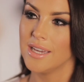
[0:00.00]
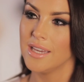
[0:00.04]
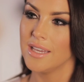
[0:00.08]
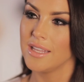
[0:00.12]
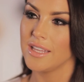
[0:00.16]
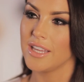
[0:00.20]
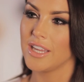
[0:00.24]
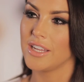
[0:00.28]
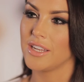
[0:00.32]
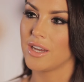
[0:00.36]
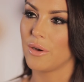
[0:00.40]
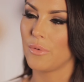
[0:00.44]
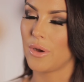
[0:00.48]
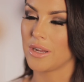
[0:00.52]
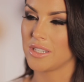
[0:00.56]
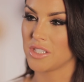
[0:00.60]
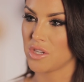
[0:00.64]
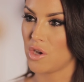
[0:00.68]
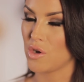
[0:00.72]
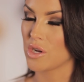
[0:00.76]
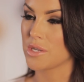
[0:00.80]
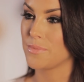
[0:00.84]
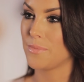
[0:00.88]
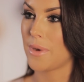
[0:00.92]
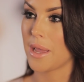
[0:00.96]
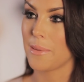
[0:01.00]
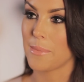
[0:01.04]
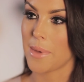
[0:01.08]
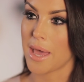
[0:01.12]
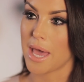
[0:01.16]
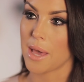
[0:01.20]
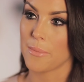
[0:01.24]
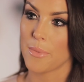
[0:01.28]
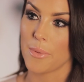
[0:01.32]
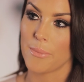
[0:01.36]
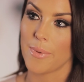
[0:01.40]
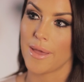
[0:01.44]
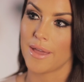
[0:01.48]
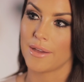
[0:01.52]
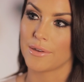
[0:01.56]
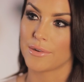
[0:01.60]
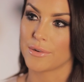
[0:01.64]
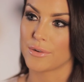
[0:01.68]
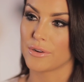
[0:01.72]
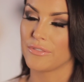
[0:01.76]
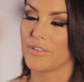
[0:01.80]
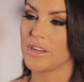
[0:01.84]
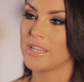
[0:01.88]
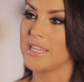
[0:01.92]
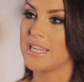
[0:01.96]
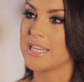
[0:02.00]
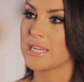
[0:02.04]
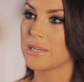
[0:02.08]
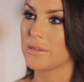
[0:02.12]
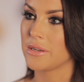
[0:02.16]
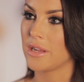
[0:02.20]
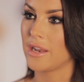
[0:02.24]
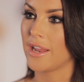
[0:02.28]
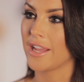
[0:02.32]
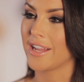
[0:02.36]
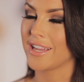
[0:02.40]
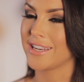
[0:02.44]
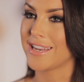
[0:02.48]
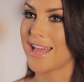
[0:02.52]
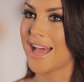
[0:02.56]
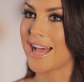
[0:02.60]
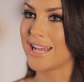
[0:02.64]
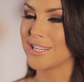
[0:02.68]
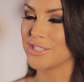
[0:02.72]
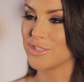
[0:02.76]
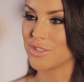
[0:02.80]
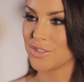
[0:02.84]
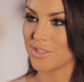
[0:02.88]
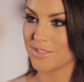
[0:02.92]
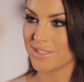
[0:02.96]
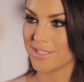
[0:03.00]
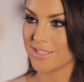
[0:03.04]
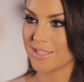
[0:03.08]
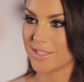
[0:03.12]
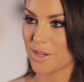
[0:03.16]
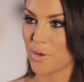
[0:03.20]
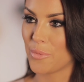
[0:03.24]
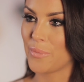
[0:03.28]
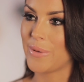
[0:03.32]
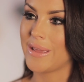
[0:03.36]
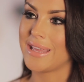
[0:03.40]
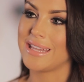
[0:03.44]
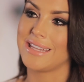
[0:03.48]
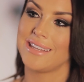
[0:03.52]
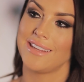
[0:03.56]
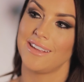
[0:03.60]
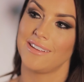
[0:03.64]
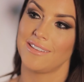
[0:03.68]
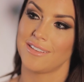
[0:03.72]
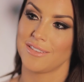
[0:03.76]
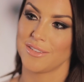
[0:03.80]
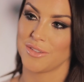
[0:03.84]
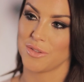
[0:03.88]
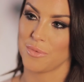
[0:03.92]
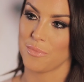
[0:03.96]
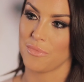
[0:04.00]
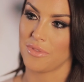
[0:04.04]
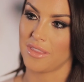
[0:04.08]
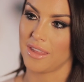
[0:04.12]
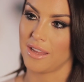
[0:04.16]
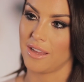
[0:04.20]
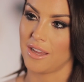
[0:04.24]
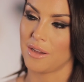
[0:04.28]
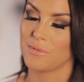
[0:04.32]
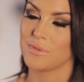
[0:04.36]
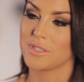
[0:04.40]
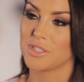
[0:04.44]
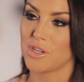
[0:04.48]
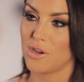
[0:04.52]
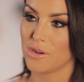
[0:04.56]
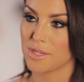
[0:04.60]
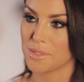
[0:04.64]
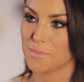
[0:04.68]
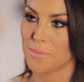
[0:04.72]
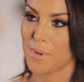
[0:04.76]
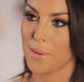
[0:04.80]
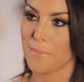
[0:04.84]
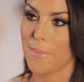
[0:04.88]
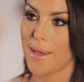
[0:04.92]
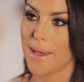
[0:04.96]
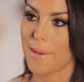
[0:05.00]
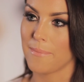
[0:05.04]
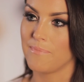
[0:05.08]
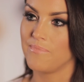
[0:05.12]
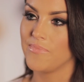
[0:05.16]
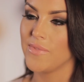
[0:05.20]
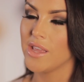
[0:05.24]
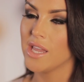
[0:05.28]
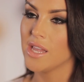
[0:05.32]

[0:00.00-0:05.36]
you know, I talked to my mom about it, or if I needed like an adult's opinion on something, I would talk to my mom.